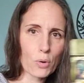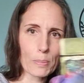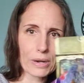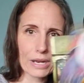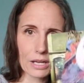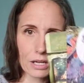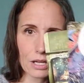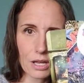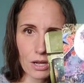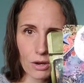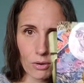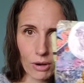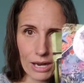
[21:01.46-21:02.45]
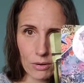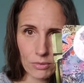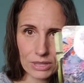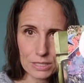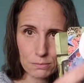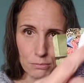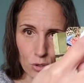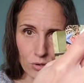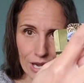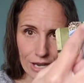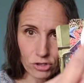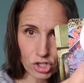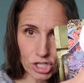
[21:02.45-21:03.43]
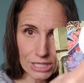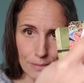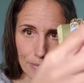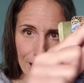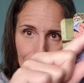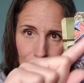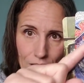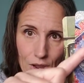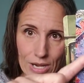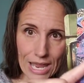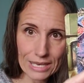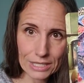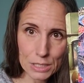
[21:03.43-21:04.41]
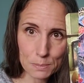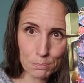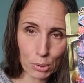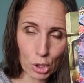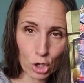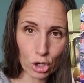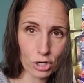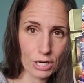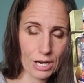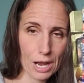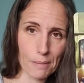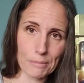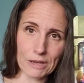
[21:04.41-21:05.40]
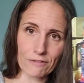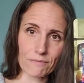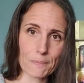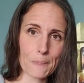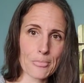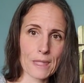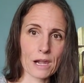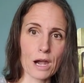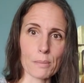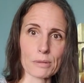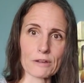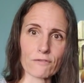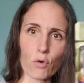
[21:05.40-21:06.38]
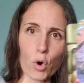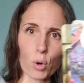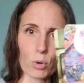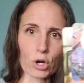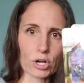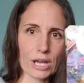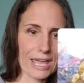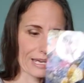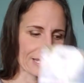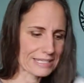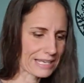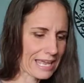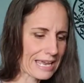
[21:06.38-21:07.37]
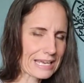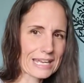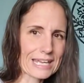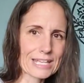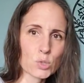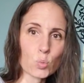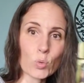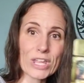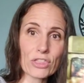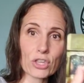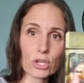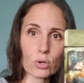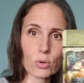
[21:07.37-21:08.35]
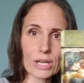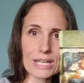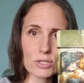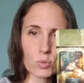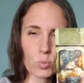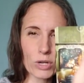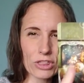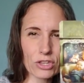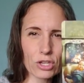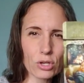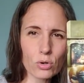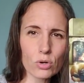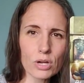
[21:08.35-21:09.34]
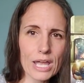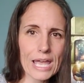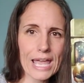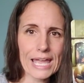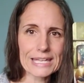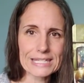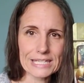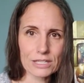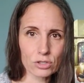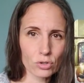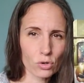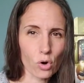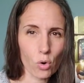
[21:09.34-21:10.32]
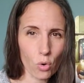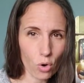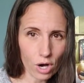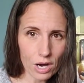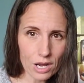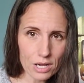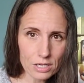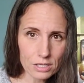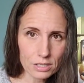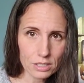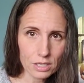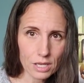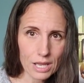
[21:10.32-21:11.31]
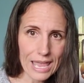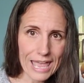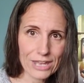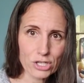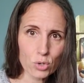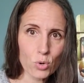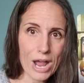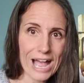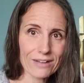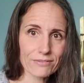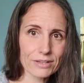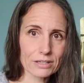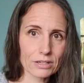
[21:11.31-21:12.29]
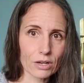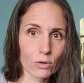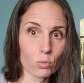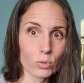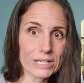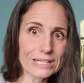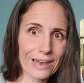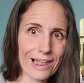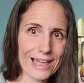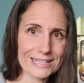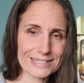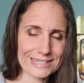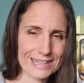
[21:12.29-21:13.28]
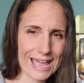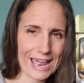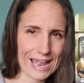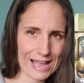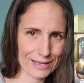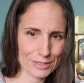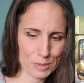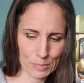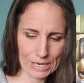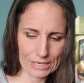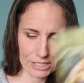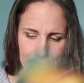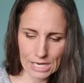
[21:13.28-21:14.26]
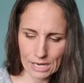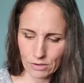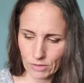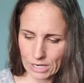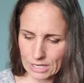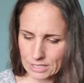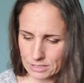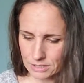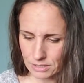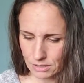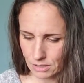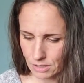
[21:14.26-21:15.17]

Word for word: opening, right? With this moon energy in the background and this bird coming coming forward. And it's like it's with you, it's with you, it's in your aura, and you haven't realized that aspect yet, right?